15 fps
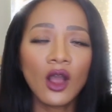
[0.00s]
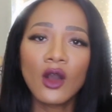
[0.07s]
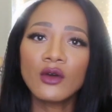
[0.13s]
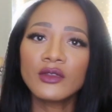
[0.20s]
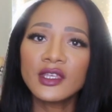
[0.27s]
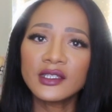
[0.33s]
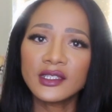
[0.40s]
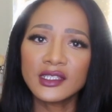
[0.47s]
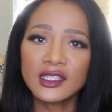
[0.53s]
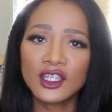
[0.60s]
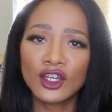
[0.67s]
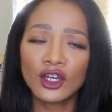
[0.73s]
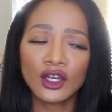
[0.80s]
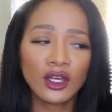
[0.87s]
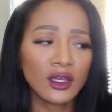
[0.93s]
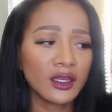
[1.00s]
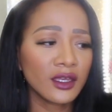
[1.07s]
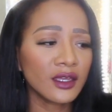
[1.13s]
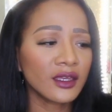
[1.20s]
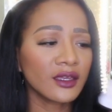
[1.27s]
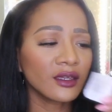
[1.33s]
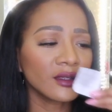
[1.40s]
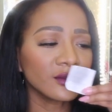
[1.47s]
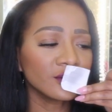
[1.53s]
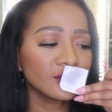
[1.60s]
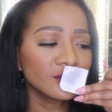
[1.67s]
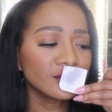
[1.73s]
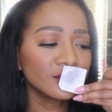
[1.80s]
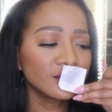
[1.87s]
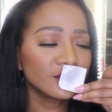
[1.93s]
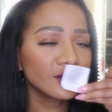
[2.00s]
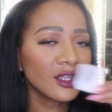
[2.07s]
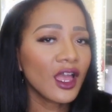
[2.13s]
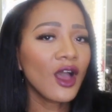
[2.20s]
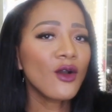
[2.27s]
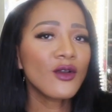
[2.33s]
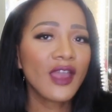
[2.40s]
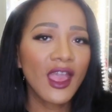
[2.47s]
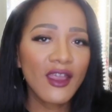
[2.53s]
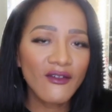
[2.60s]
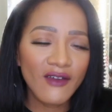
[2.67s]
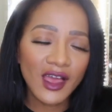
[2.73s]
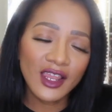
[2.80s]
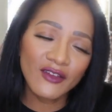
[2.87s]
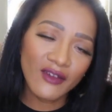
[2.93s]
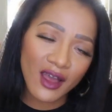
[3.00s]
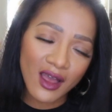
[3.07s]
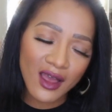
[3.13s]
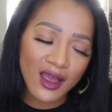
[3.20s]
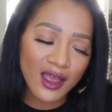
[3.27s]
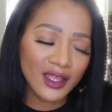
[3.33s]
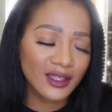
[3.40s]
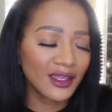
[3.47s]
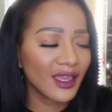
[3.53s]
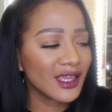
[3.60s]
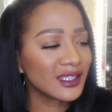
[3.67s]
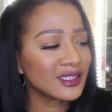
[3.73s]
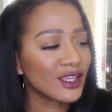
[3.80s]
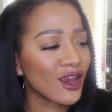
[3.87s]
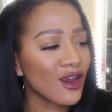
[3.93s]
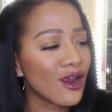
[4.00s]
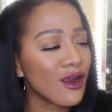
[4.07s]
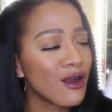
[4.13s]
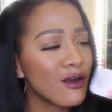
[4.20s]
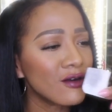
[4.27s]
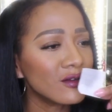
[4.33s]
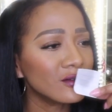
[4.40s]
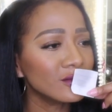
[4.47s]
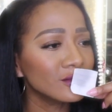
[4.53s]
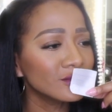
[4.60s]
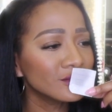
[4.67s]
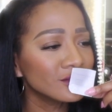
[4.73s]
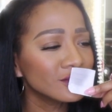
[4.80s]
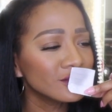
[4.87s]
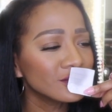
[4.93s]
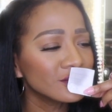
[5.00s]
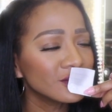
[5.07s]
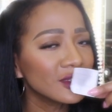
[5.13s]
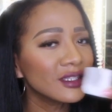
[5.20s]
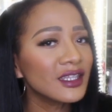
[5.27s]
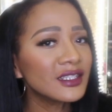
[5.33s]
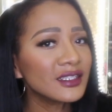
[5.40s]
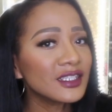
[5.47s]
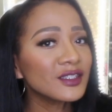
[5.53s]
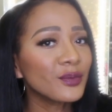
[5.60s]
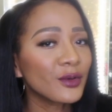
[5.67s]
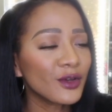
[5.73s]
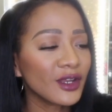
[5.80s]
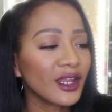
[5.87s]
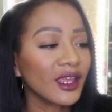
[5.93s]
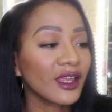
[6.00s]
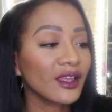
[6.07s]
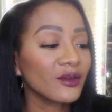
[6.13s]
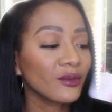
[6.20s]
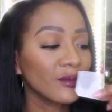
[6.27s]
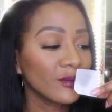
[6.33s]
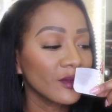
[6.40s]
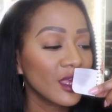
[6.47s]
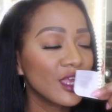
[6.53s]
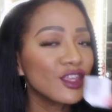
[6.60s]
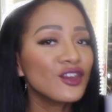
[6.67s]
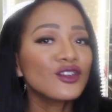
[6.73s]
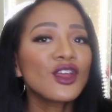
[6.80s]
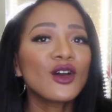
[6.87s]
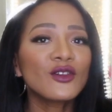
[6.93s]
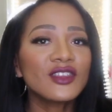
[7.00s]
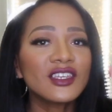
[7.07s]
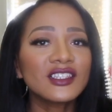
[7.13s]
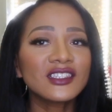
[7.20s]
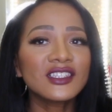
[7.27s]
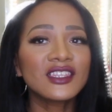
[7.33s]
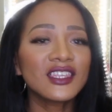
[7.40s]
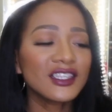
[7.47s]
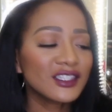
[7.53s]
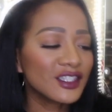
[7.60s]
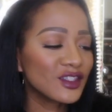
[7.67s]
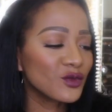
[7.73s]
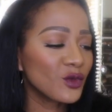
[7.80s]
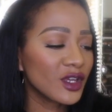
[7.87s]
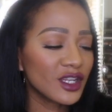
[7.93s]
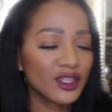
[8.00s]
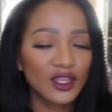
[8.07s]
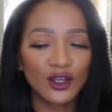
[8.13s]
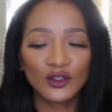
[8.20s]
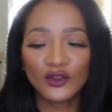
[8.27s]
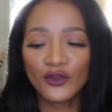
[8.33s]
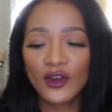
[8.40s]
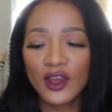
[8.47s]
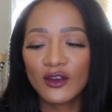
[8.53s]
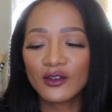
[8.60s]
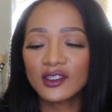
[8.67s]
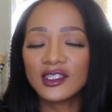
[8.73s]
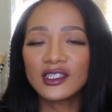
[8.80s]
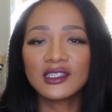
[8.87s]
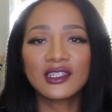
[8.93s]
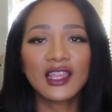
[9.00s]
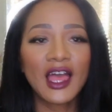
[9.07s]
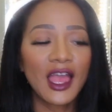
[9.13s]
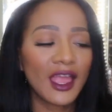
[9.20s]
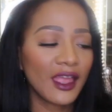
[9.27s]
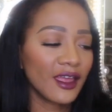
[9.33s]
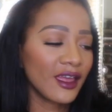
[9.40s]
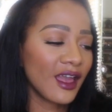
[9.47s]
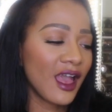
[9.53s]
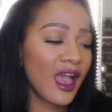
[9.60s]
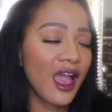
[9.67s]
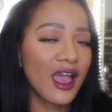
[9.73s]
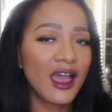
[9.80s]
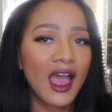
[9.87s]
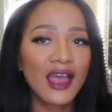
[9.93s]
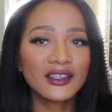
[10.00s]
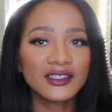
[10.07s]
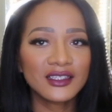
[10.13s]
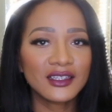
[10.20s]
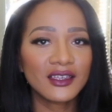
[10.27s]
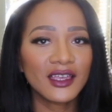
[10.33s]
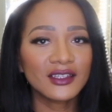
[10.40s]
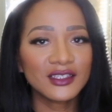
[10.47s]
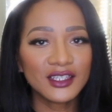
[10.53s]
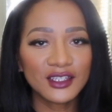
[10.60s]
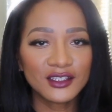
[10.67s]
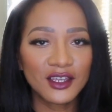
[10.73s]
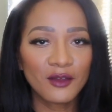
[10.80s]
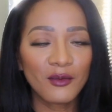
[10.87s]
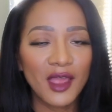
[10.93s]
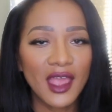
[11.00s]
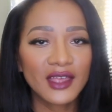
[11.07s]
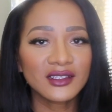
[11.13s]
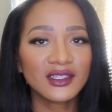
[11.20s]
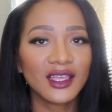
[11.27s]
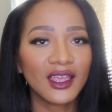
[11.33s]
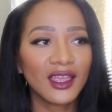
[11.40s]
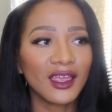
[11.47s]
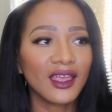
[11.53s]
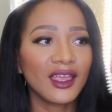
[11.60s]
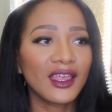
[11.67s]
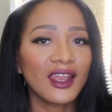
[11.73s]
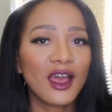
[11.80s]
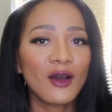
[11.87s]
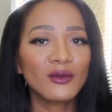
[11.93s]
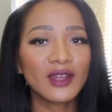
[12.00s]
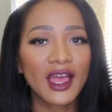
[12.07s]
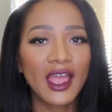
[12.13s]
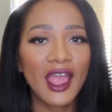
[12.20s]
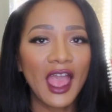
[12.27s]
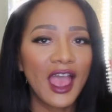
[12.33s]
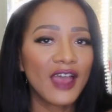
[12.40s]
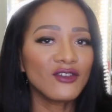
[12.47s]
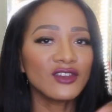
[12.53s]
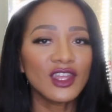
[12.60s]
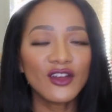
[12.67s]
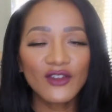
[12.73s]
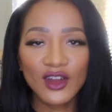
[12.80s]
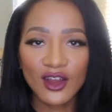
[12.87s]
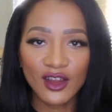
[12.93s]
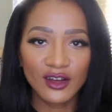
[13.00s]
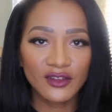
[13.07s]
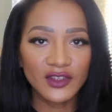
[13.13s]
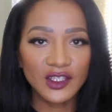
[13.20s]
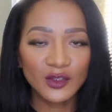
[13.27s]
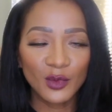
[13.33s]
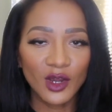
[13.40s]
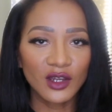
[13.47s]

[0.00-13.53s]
Oh, this is good. Okay, Valivon, yes girl. This is pretty. You know, this this is one of those fragrances like I see it TJ Maxx and I'm like, I've never heard of this